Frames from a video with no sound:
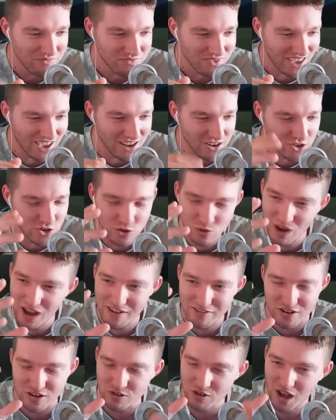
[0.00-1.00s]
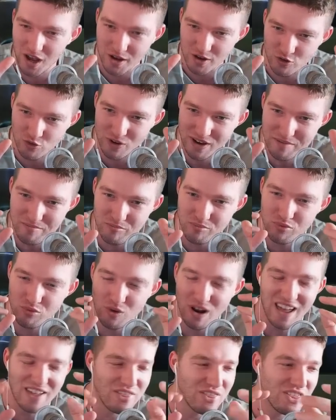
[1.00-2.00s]
and you have a great
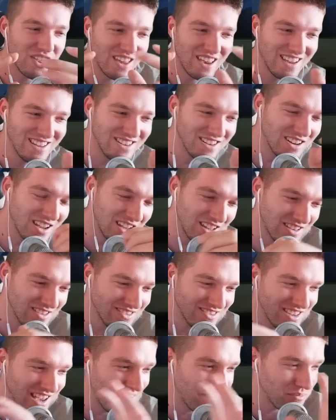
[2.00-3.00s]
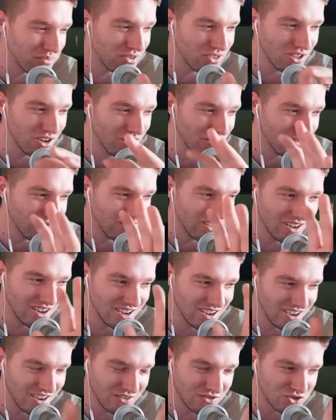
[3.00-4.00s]
breadth and depth
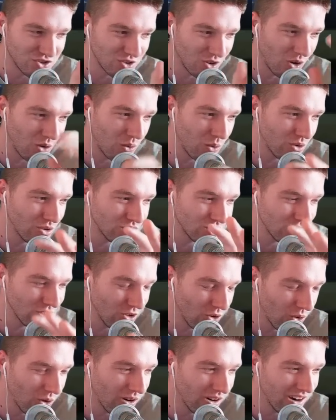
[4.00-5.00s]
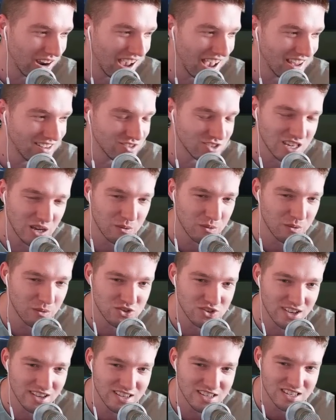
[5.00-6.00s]
of Star Wars lore, and someone
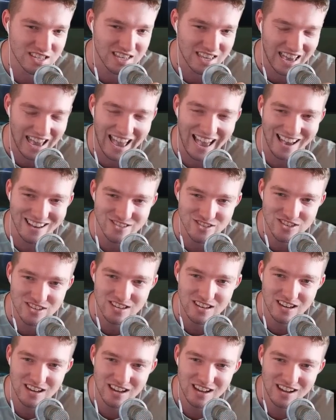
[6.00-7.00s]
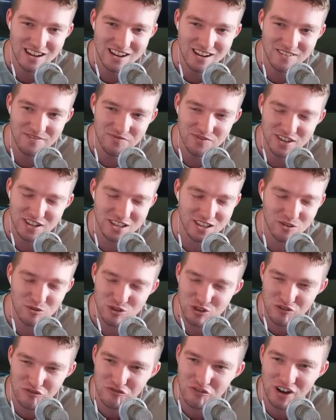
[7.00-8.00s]
says gas. And you're like,
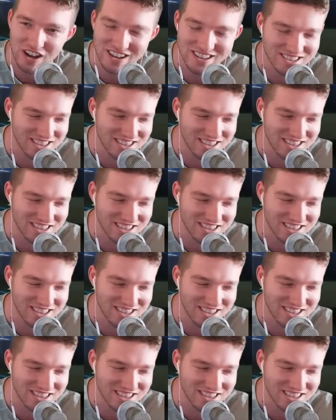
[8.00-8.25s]
what the fuck is